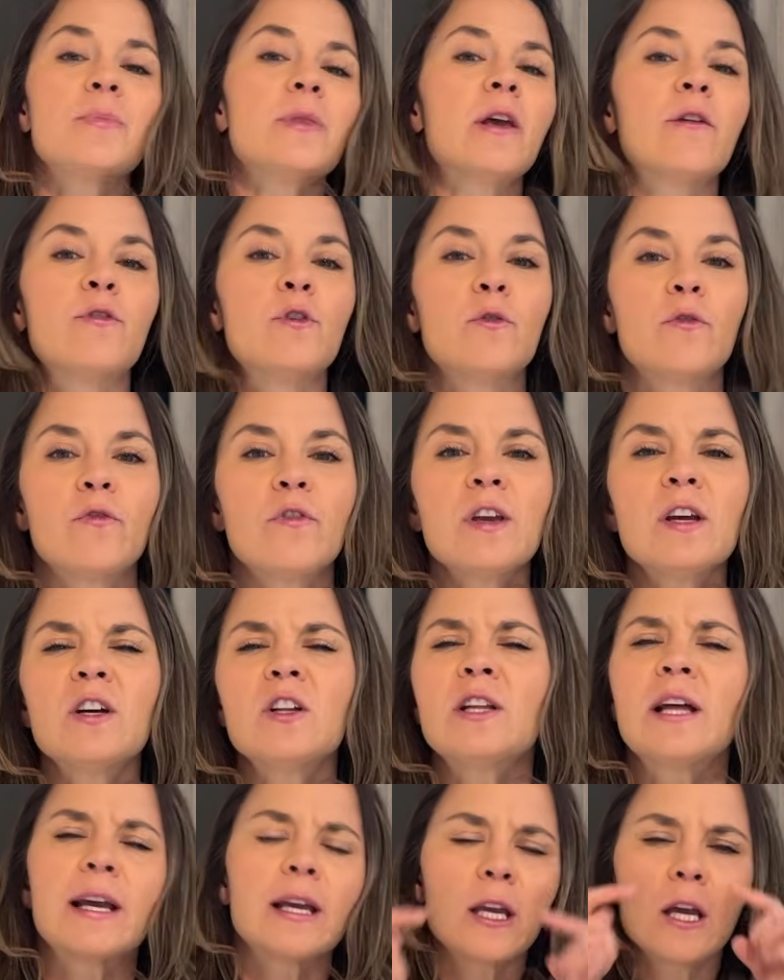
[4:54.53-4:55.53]
If you feel
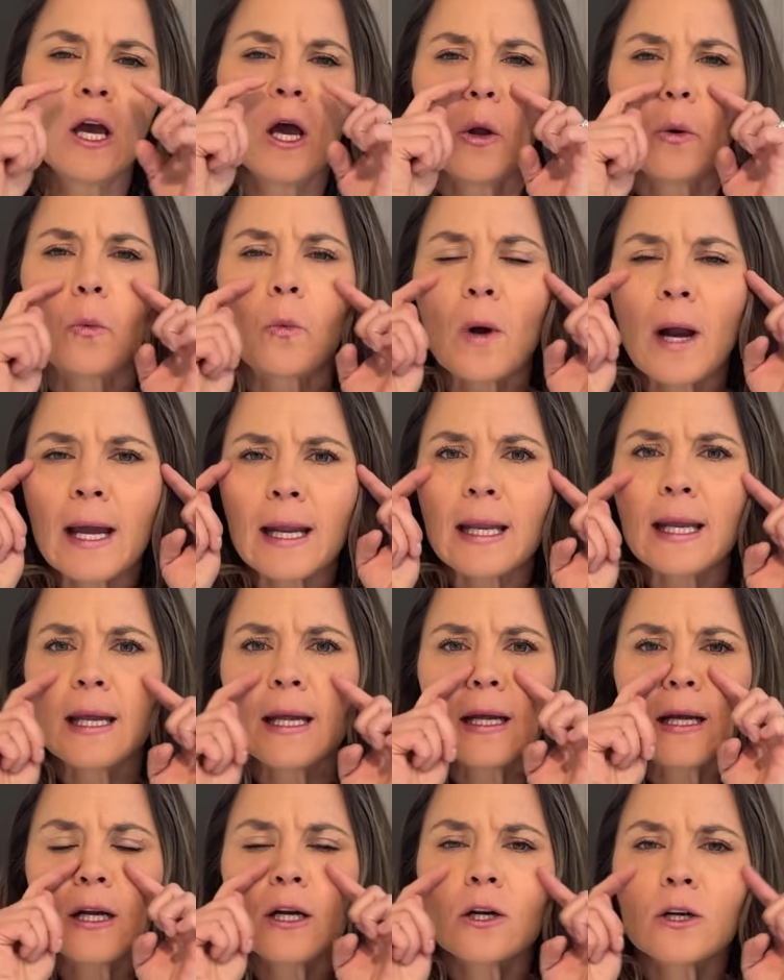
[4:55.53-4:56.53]
like right
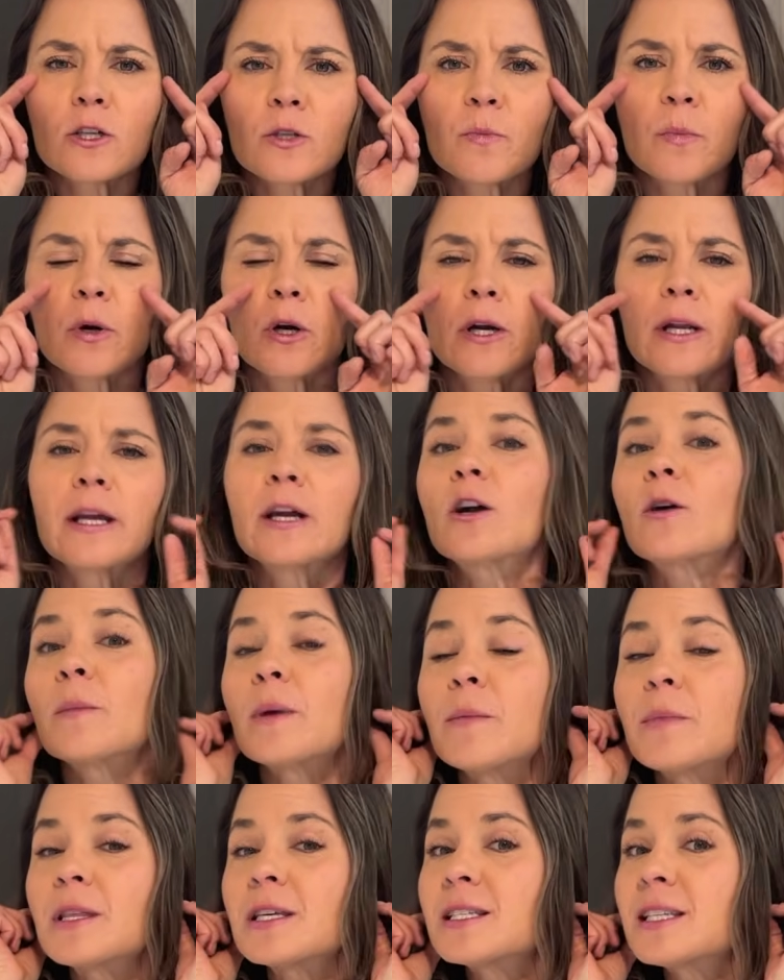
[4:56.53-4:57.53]
here is burning, or
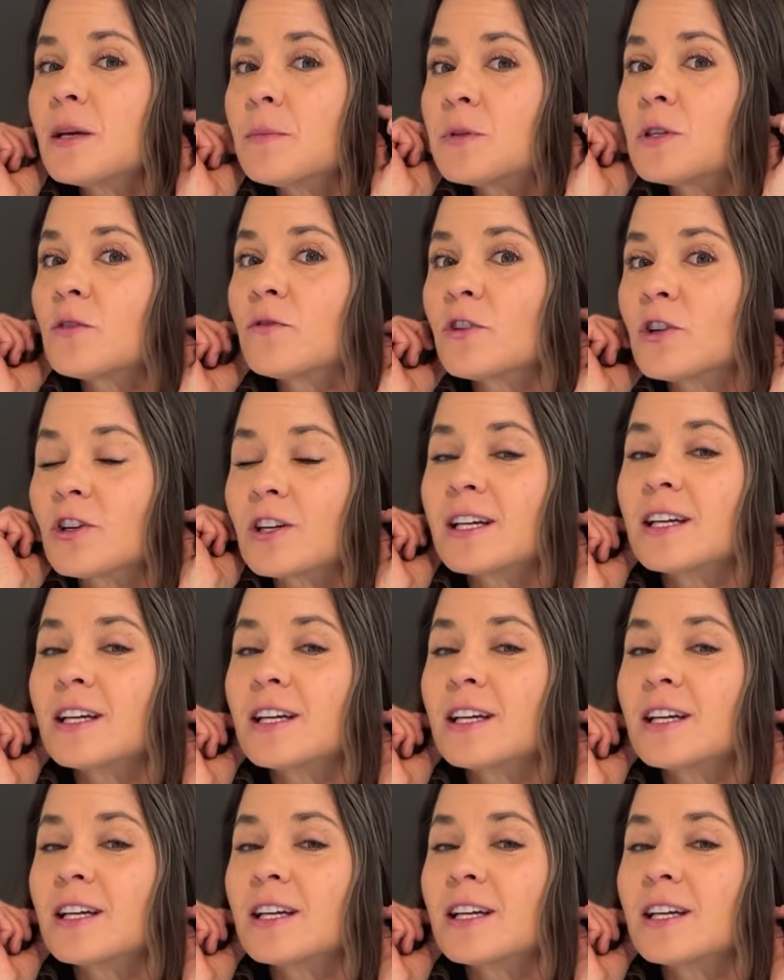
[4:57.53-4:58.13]
maybe the tips of your